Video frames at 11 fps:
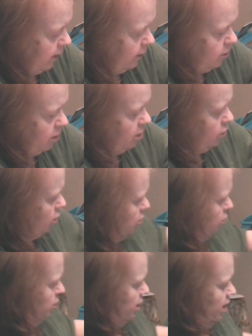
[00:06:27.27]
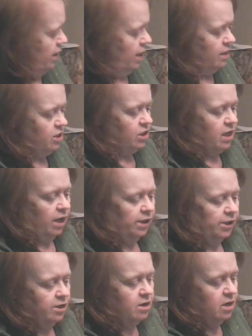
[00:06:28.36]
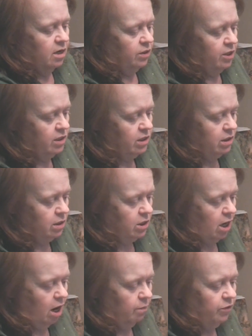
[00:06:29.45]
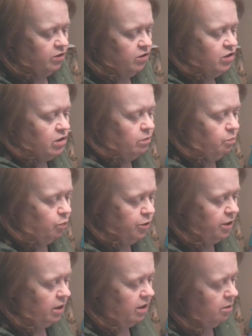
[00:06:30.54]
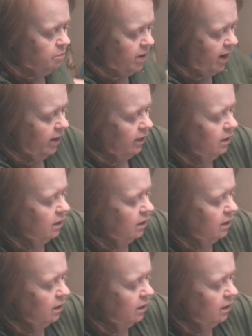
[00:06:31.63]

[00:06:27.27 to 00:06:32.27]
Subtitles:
edge. I know the neck edge is down here. This is the top. This is the point at the back.